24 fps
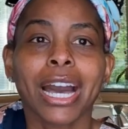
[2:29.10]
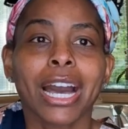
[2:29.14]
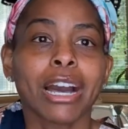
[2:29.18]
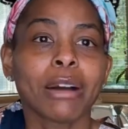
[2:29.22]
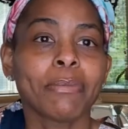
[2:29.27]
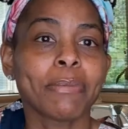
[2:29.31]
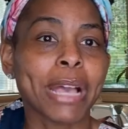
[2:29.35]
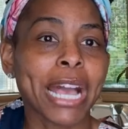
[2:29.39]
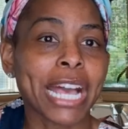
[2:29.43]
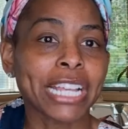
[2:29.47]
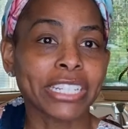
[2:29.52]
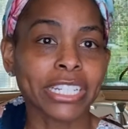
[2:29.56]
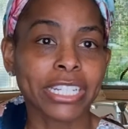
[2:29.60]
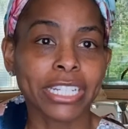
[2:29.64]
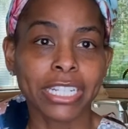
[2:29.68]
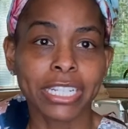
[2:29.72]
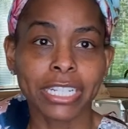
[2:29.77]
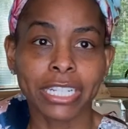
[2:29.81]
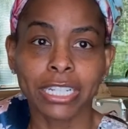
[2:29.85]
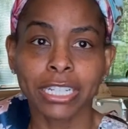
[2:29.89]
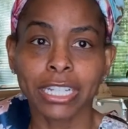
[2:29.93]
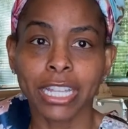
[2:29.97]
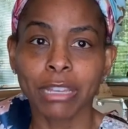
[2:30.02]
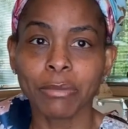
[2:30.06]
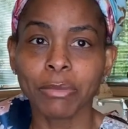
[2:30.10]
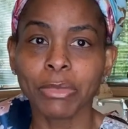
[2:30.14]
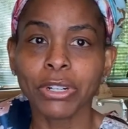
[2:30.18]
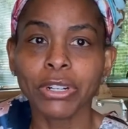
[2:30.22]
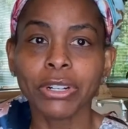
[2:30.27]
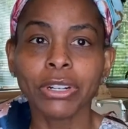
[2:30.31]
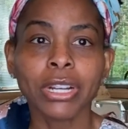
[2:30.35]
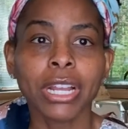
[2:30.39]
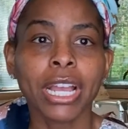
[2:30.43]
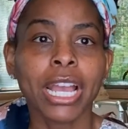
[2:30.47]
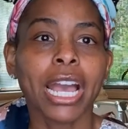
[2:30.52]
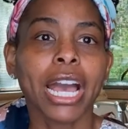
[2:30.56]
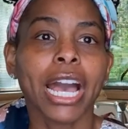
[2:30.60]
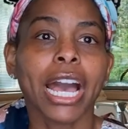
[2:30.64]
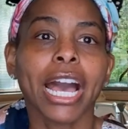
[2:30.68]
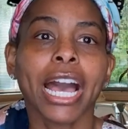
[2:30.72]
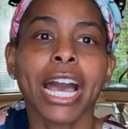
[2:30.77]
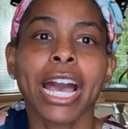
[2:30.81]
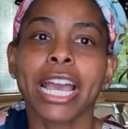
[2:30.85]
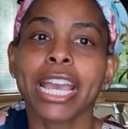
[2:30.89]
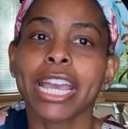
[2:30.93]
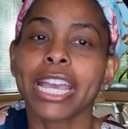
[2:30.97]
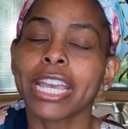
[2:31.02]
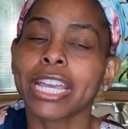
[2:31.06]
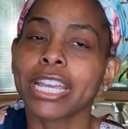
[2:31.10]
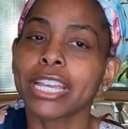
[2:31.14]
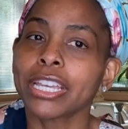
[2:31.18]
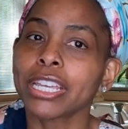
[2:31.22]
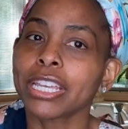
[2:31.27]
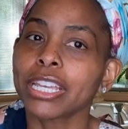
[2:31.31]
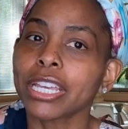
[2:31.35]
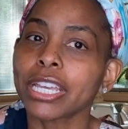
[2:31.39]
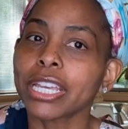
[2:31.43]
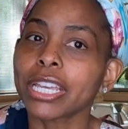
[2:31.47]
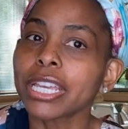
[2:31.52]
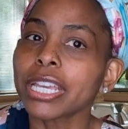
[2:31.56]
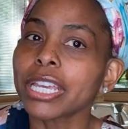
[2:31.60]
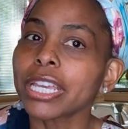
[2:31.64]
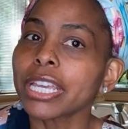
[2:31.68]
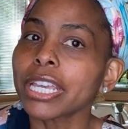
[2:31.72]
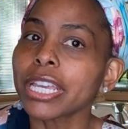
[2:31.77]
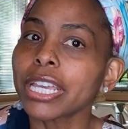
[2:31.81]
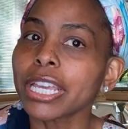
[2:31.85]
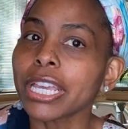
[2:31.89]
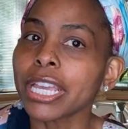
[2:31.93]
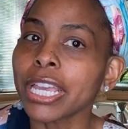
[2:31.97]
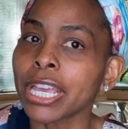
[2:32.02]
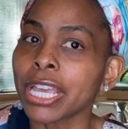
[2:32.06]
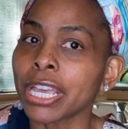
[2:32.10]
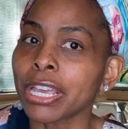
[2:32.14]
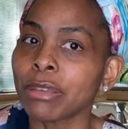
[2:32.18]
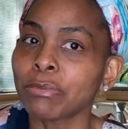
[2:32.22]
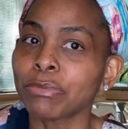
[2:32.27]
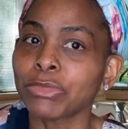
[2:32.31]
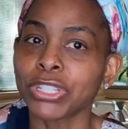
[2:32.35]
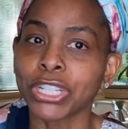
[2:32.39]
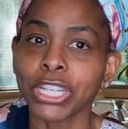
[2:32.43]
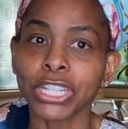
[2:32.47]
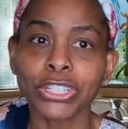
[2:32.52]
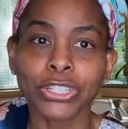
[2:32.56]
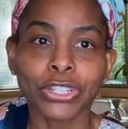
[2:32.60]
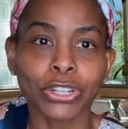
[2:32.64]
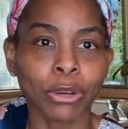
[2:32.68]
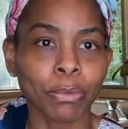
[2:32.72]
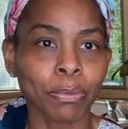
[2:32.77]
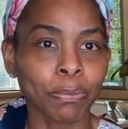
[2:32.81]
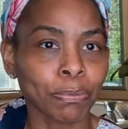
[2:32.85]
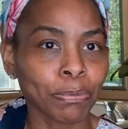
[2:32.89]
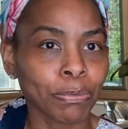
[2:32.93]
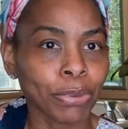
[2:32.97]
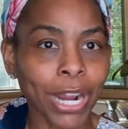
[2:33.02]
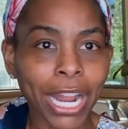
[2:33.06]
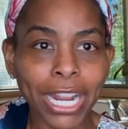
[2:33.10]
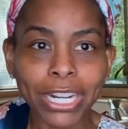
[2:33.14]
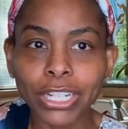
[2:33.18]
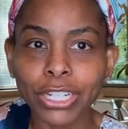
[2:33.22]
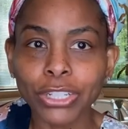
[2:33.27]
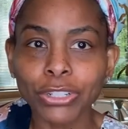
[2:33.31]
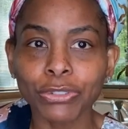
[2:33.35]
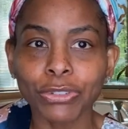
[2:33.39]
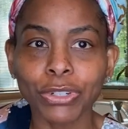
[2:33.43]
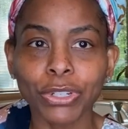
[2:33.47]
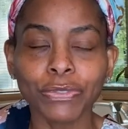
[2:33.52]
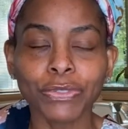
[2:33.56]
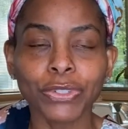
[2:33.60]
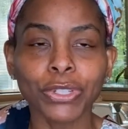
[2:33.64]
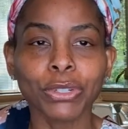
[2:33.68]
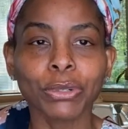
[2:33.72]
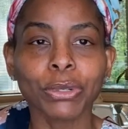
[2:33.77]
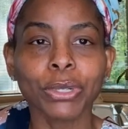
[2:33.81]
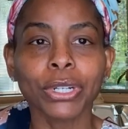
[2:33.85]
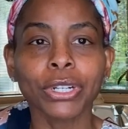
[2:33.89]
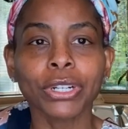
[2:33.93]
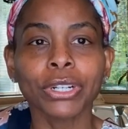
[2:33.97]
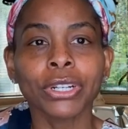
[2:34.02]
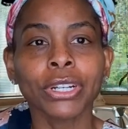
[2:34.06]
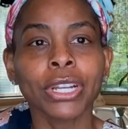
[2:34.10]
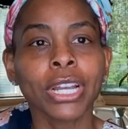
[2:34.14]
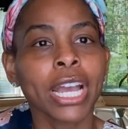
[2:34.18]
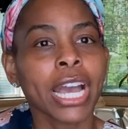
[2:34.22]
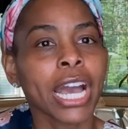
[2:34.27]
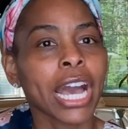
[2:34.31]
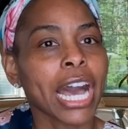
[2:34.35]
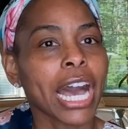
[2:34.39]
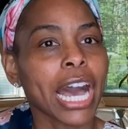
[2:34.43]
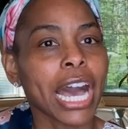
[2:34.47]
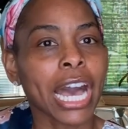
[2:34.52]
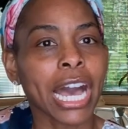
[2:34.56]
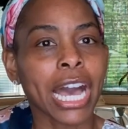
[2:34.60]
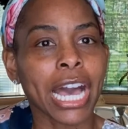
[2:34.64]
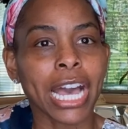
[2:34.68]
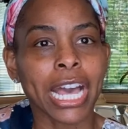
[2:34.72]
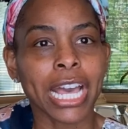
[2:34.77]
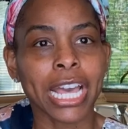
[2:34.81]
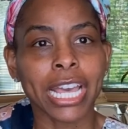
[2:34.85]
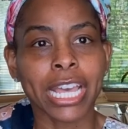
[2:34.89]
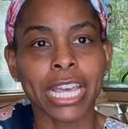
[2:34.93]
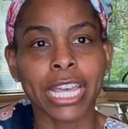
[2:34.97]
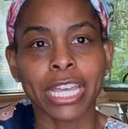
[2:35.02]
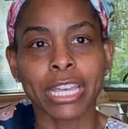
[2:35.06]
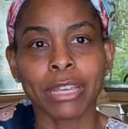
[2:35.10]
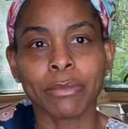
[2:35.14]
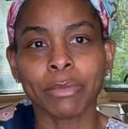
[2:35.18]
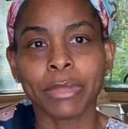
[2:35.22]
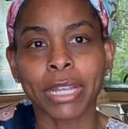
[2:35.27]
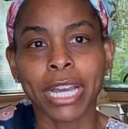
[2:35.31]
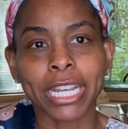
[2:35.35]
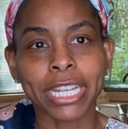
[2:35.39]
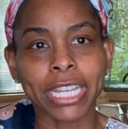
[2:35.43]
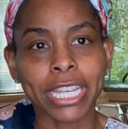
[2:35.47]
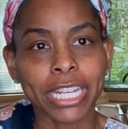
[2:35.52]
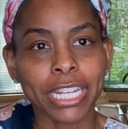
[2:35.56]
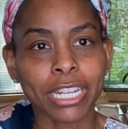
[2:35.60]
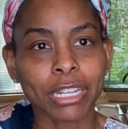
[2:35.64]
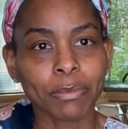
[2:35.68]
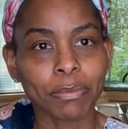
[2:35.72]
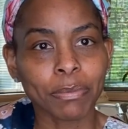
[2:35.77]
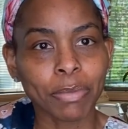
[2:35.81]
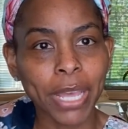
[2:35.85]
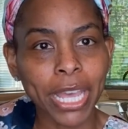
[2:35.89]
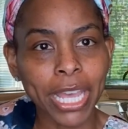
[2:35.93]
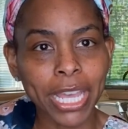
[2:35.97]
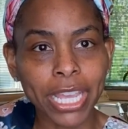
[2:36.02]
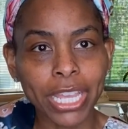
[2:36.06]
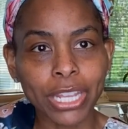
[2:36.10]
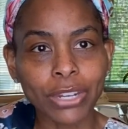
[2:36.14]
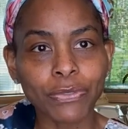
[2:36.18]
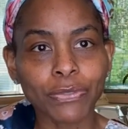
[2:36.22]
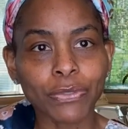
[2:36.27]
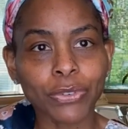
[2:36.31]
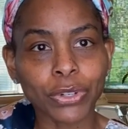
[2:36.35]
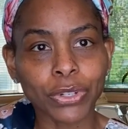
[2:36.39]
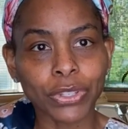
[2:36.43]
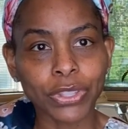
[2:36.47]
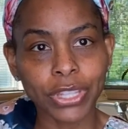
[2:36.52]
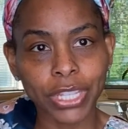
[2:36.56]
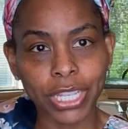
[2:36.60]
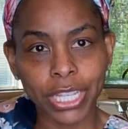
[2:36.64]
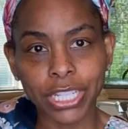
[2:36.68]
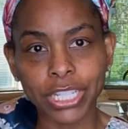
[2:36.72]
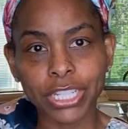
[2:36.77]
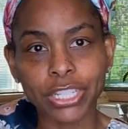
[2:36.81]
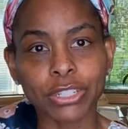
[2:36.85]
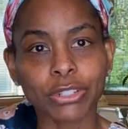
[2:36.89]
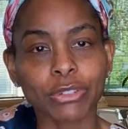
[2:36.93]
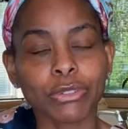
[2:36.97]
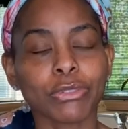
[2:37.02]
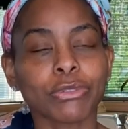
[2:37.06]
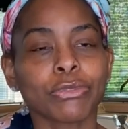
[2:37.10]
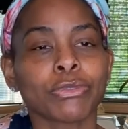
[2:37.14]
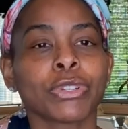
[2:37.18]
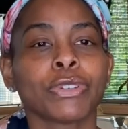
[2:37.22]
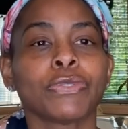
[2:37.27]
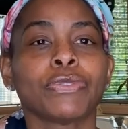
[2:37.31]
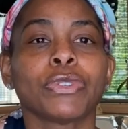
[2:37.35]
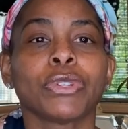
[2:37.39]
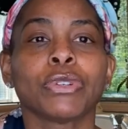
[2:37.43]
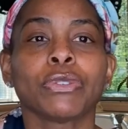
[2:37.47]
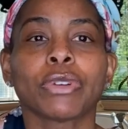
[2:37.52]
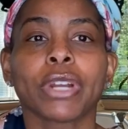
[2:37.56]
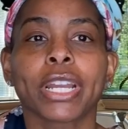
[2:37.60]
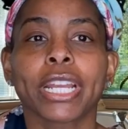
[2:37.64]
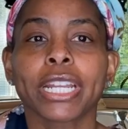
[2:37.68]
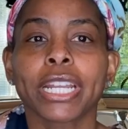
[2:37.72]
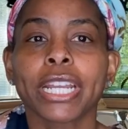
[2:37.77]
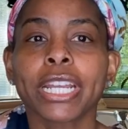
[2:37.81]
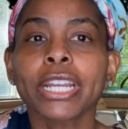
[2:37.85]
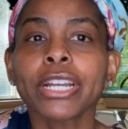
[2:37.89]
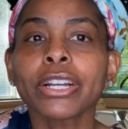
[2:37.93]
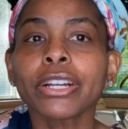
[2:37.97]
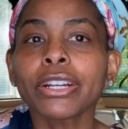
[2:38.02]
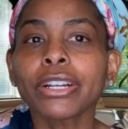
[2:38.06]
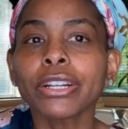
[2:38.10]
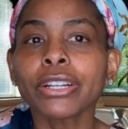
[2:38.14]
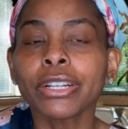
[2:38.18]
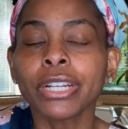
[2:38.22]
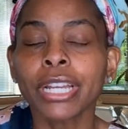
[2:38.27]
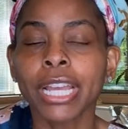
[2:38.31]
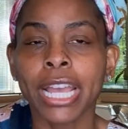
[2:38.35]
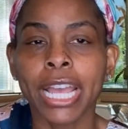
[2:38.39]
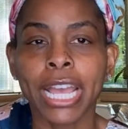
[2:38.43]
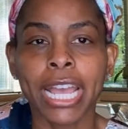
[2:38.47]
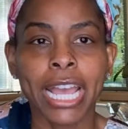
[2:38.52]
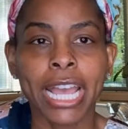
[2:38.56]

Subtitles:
As a disclaimer, I am just a product reviewer. I am not getting paid for this review right here.